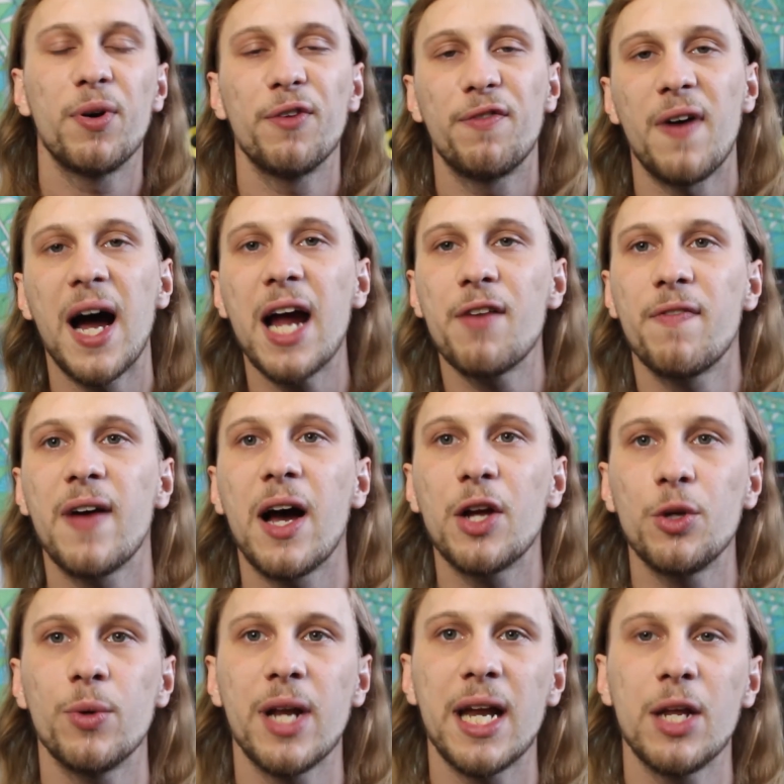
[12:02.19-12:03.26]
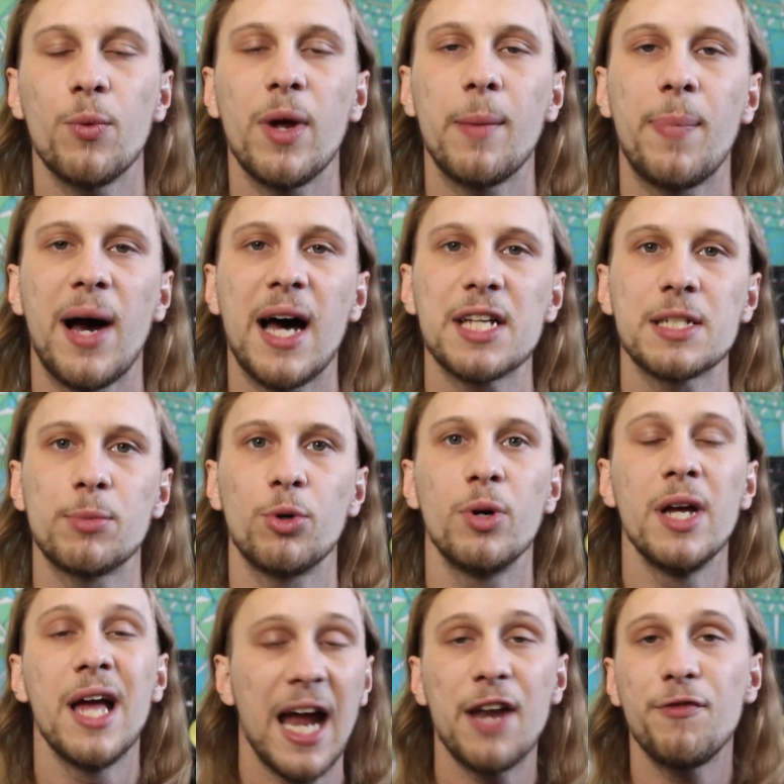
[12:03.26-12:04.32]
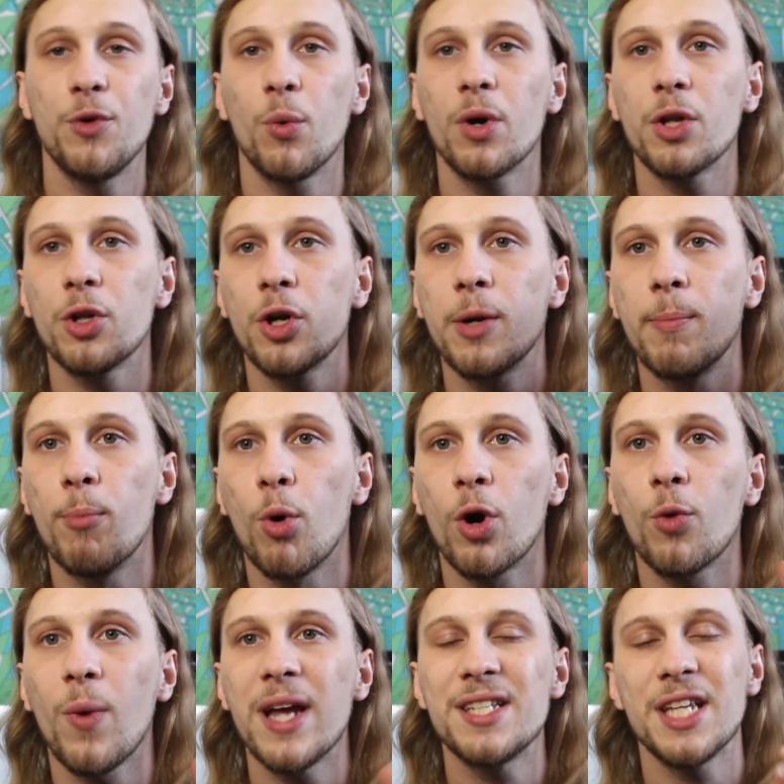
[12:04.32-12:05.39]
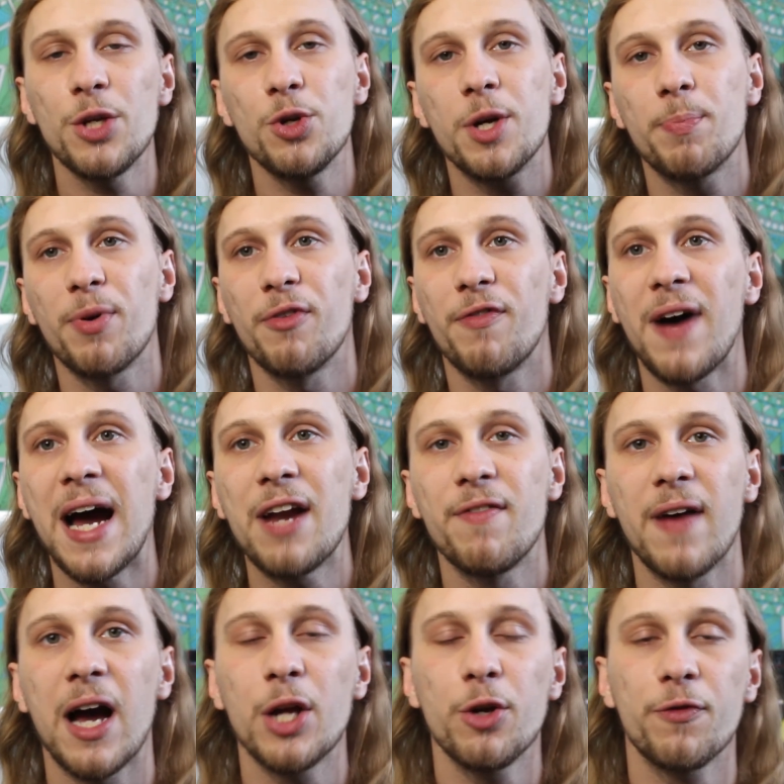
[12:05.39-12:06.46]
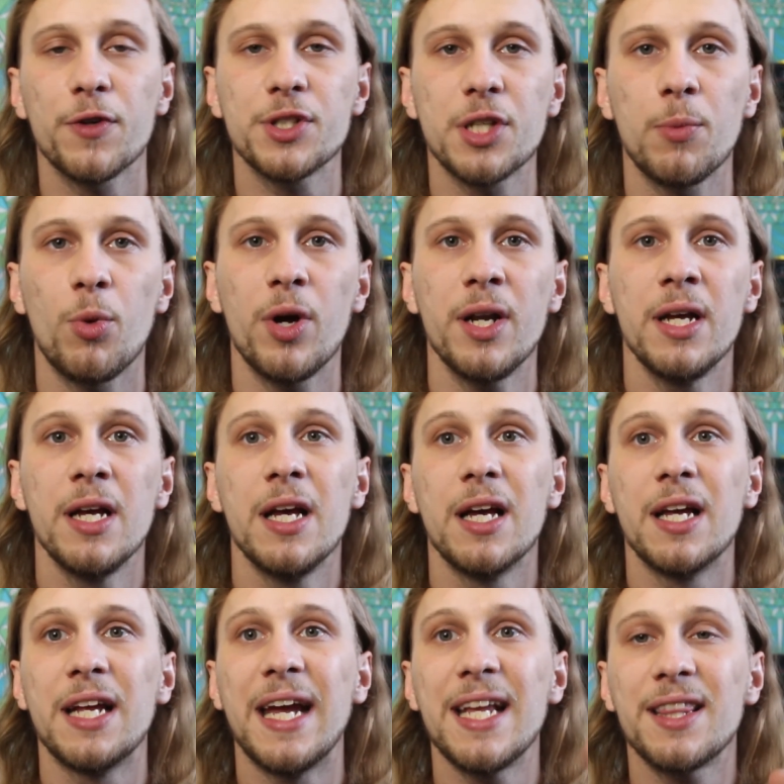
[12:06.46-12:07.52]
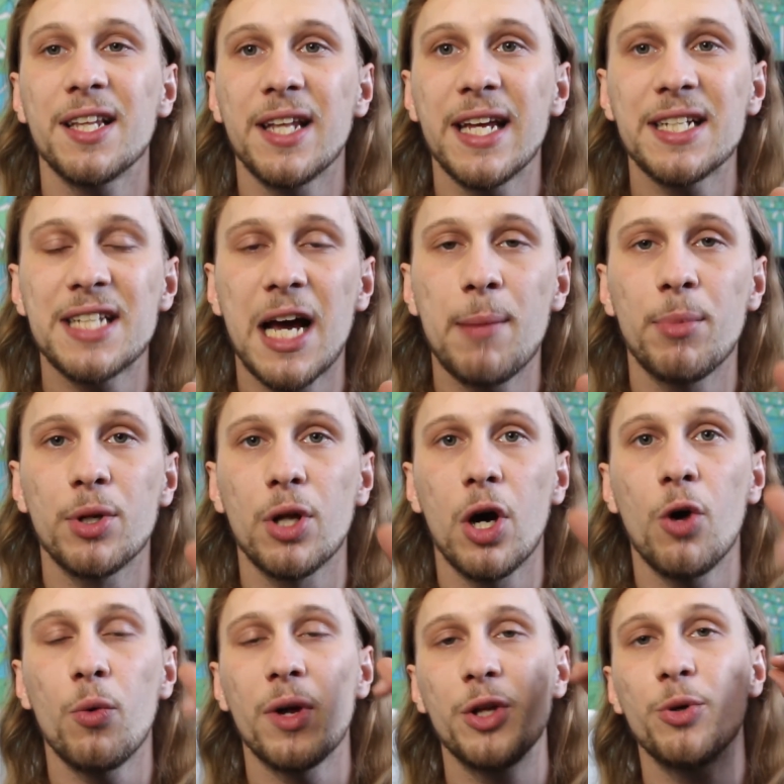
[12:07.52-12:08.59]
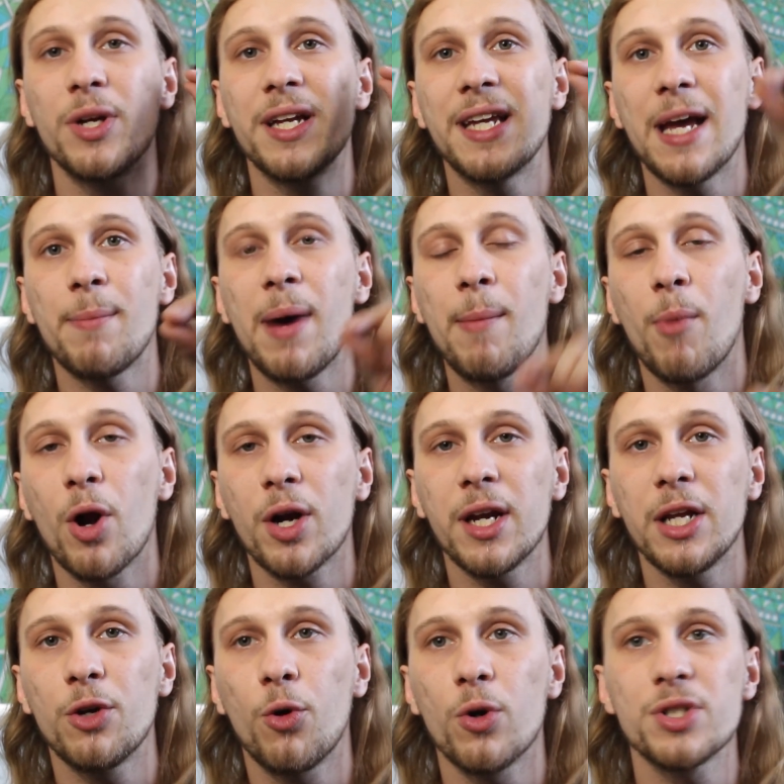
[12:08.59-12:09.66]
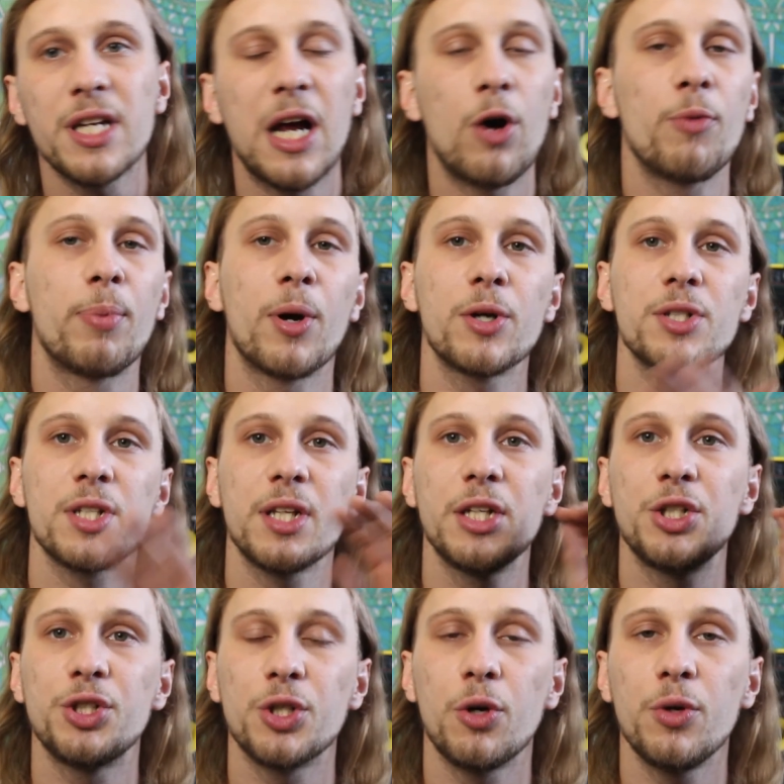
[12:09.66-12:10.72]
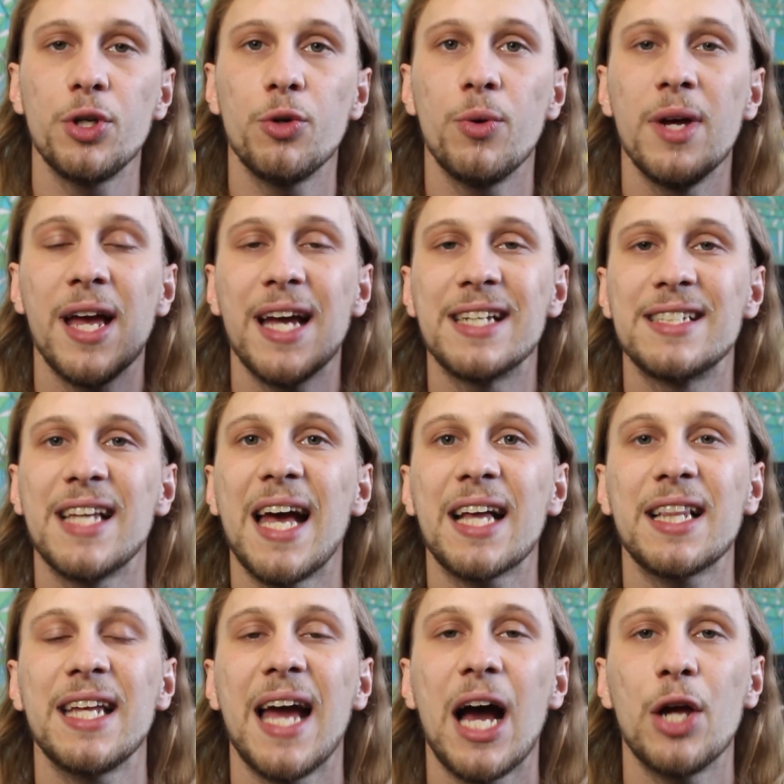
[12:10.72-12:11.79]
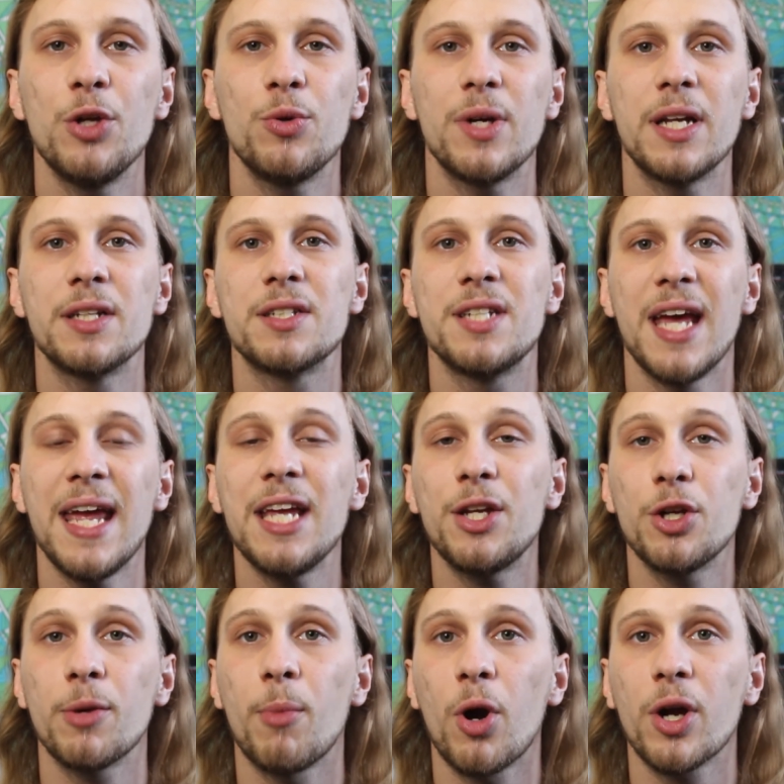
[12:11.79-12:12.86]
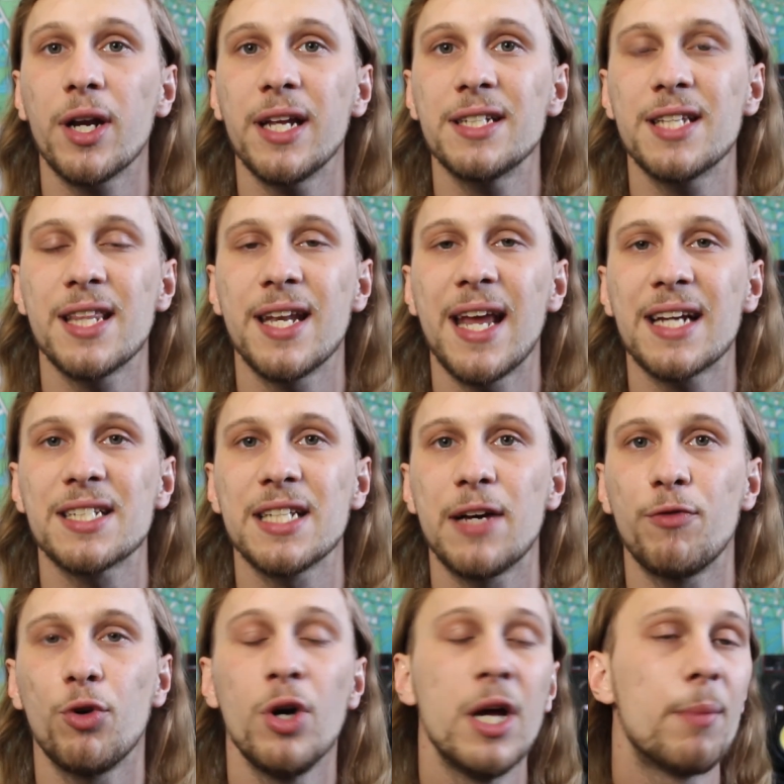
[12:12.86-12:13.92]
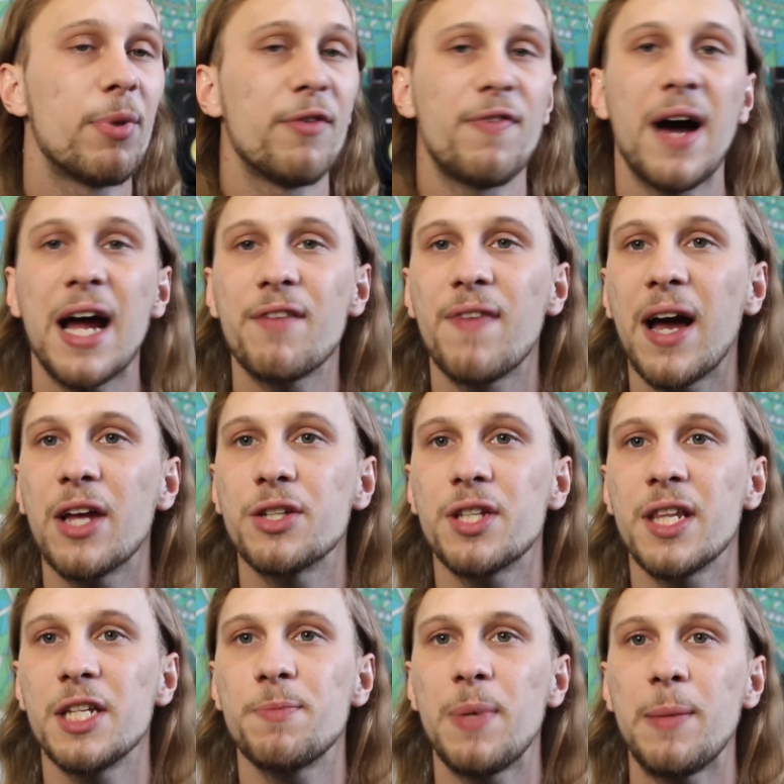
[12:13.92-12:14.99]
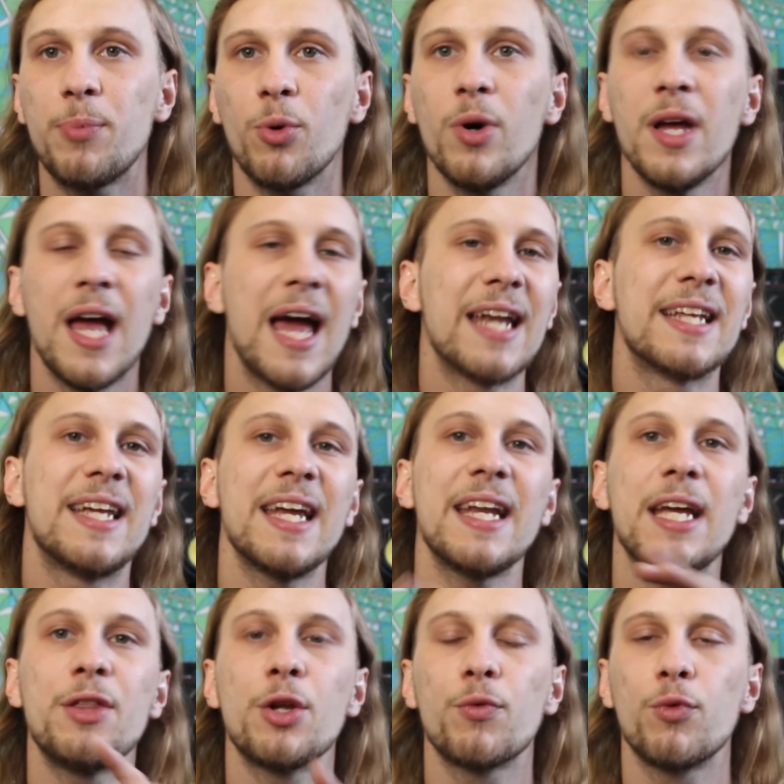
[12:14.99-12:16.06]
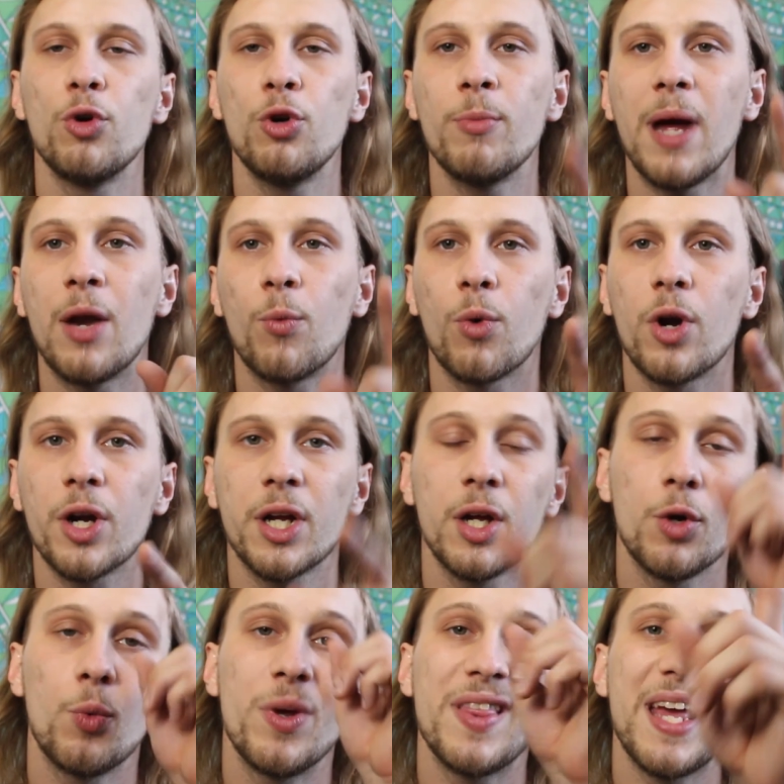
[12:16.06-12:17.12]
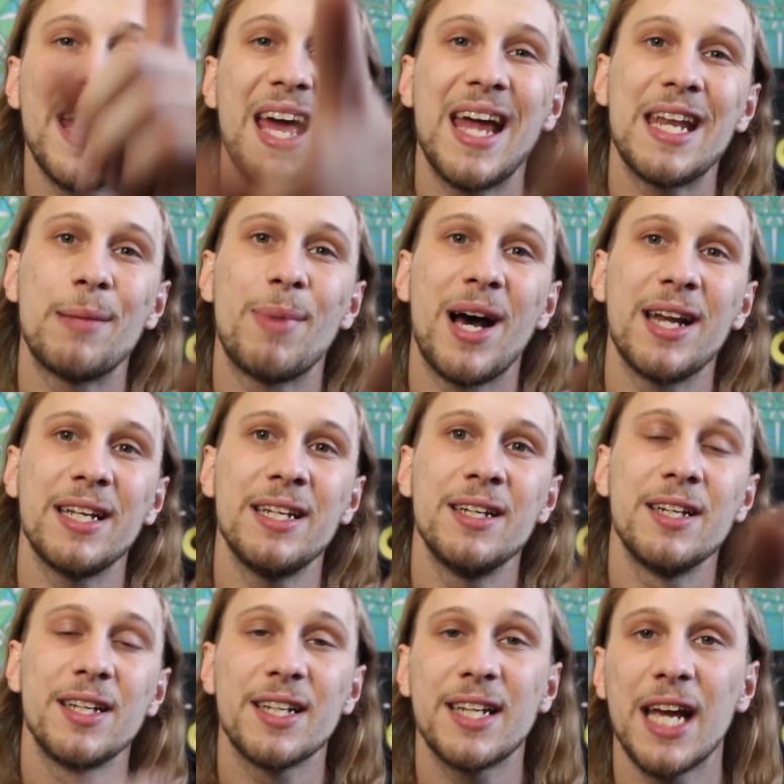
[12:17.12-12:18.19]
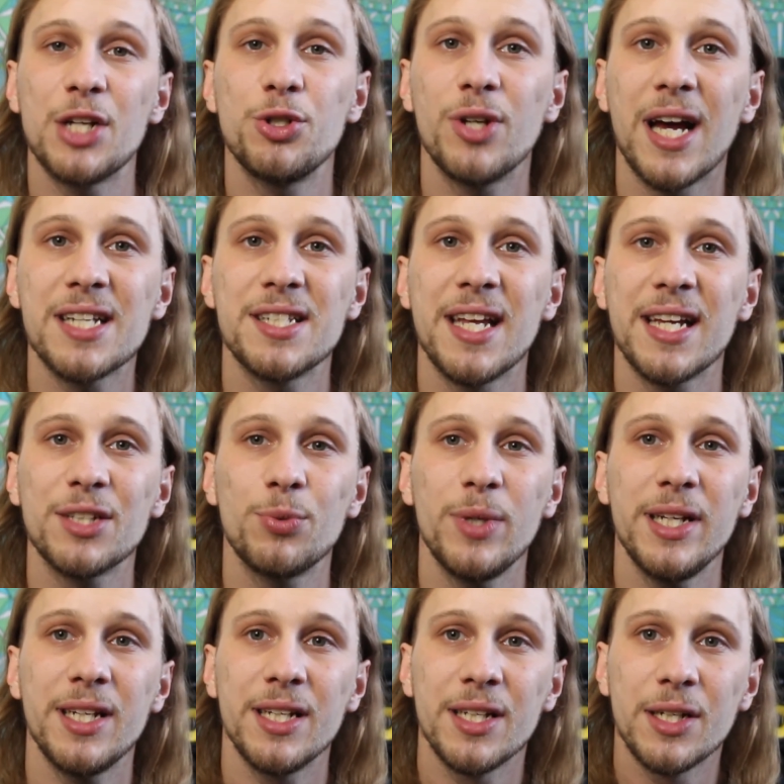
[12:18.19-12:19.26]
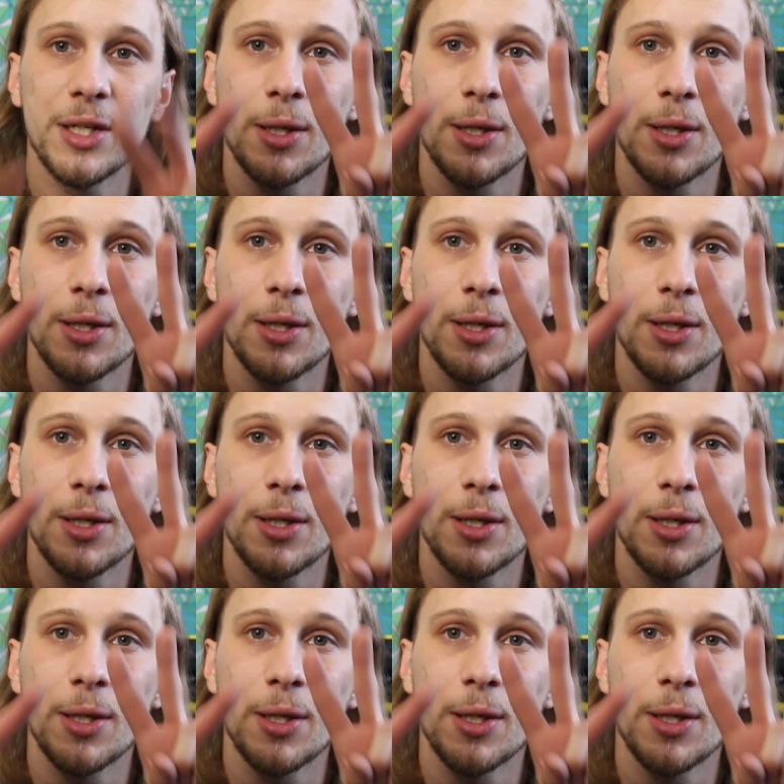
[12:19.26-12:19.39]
Provide value in any way way possible. And if you want to learn more ways that you could provide value for someone, hit the link down below. You can get my marketing course and I will personally show you exactly how you can take your marketing to the next level, provide value to these people, and get in the room and work with anybody. Catch you guys next week.